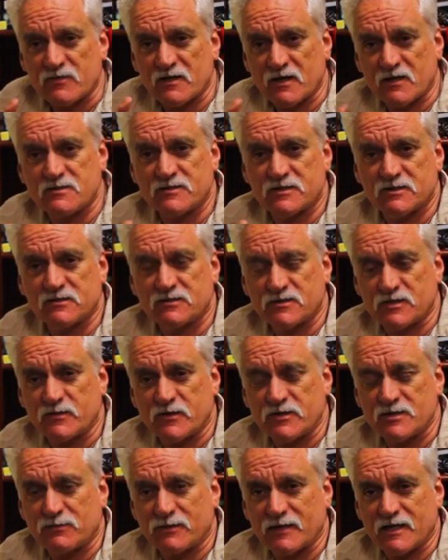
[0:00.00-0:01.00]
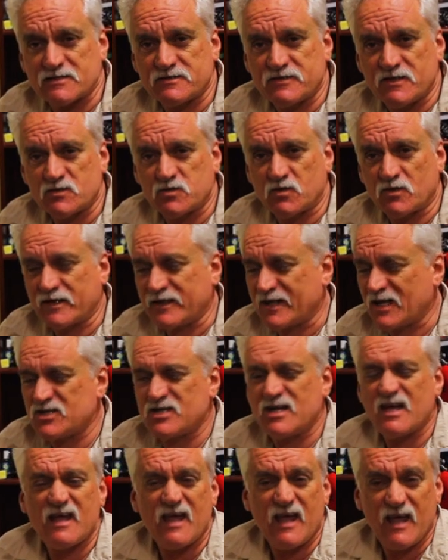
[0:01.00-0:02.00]
Those little 2-inch plastics will
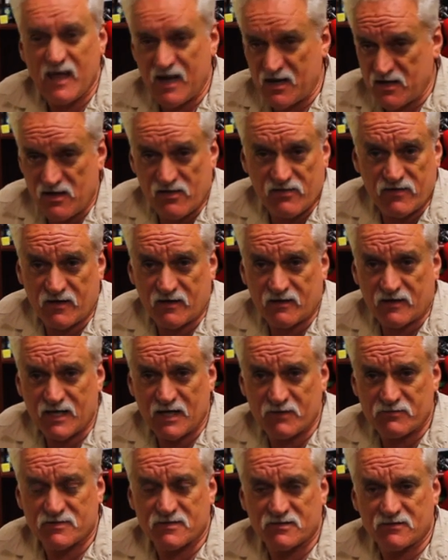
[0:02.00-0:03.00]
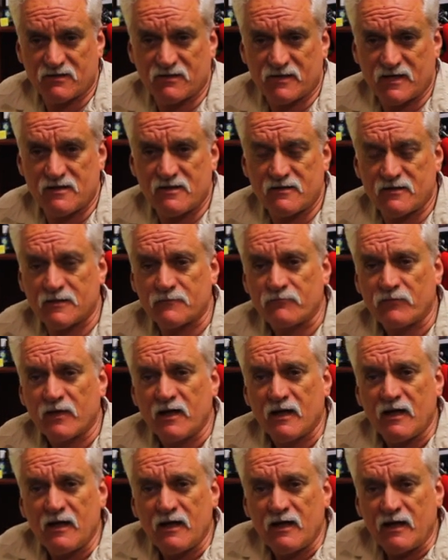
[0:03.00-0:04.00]
catch anything, absolutely anything.
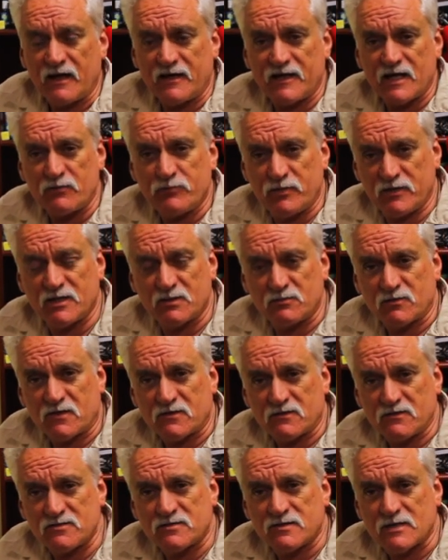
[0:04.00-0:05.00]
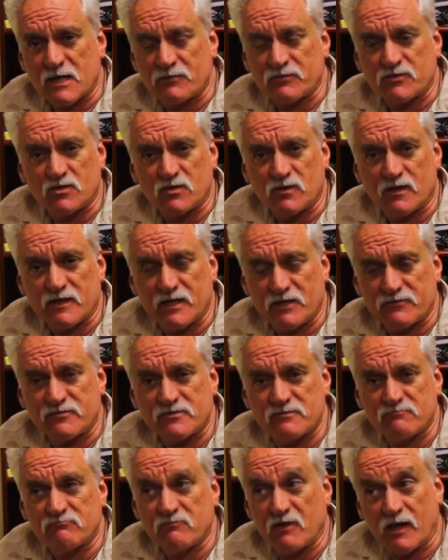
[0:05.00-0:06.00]
And our bigger models, up to
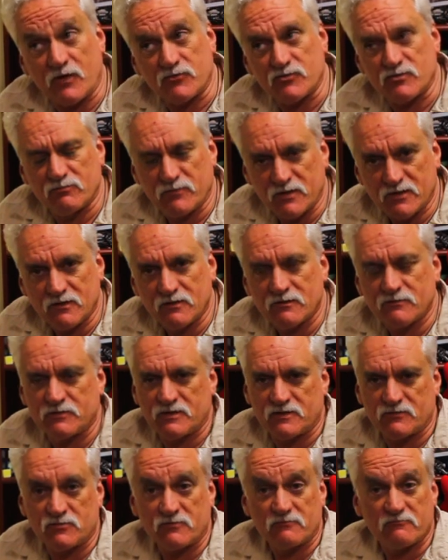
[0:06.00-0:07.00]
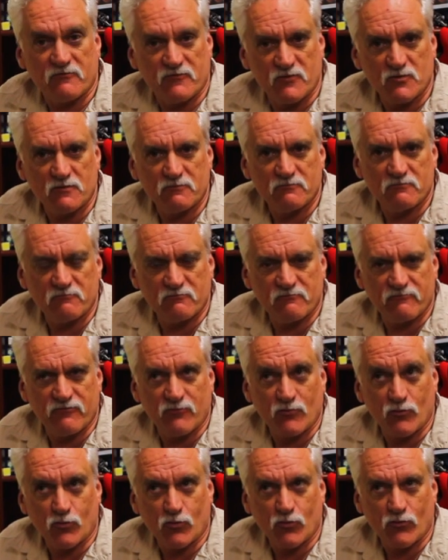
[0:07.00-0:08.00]
100 mil, or
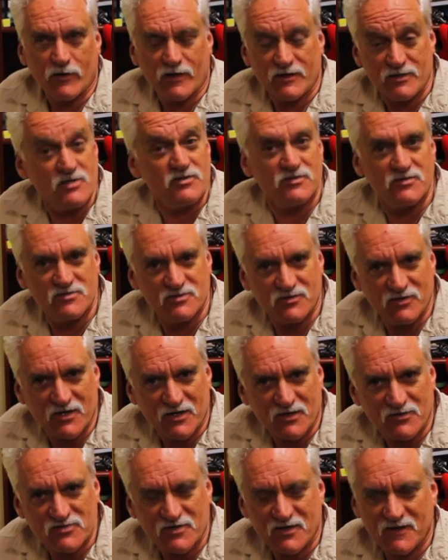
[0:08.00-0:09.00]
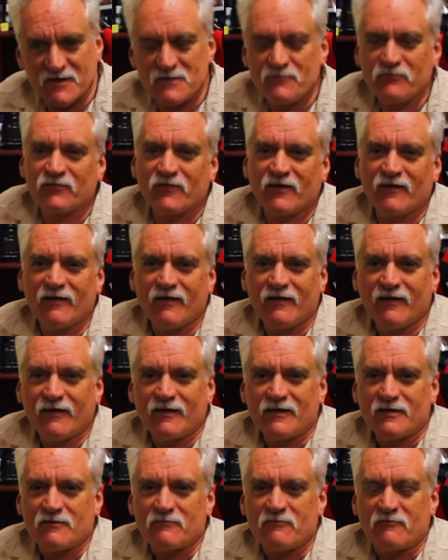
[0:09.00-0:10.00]
4 inches in the L scale,
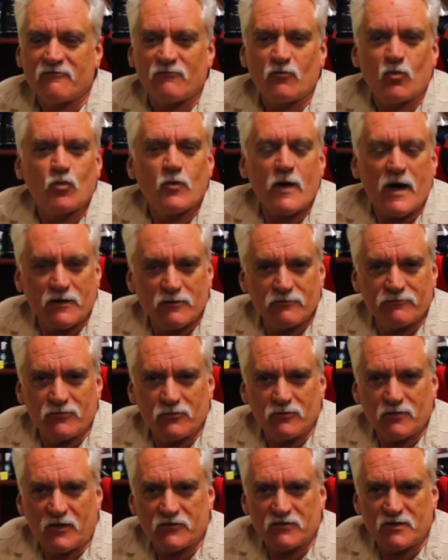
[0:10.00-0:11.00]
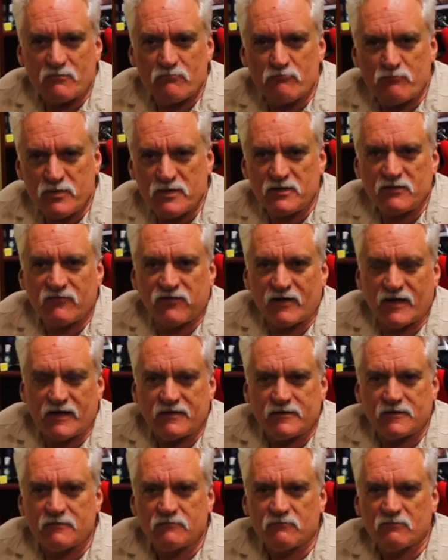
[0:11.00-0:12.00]
wonderful on the big
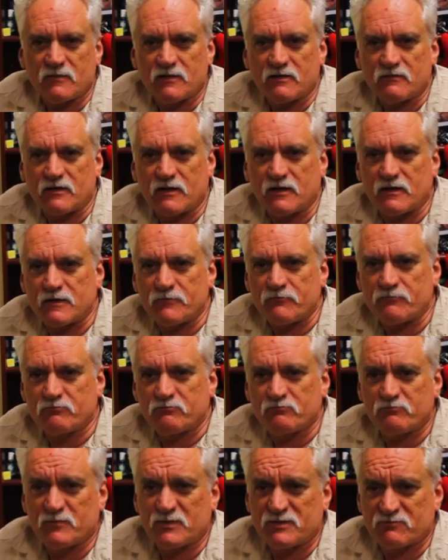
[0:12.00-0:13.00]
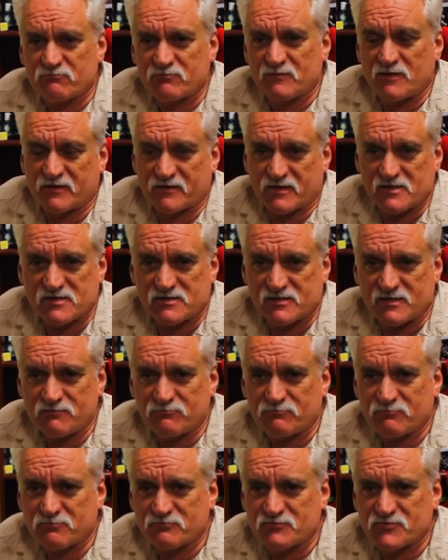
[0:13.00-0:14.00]
flathead. But like I
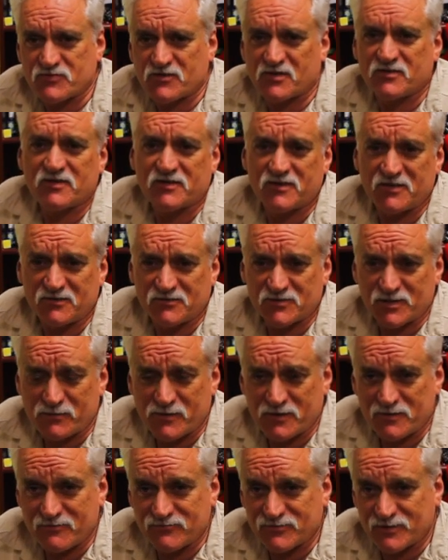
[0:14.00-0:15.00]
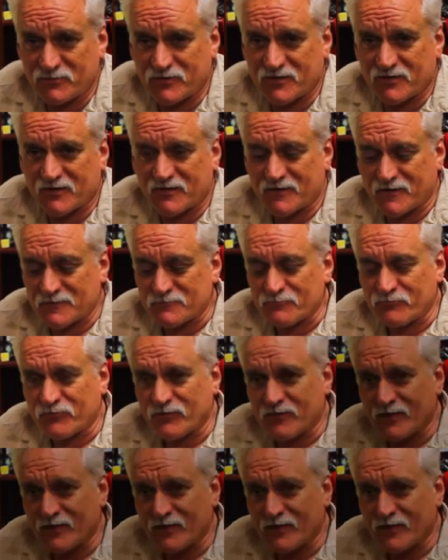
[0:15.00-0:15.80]
said, try not to kill too many for me, okay?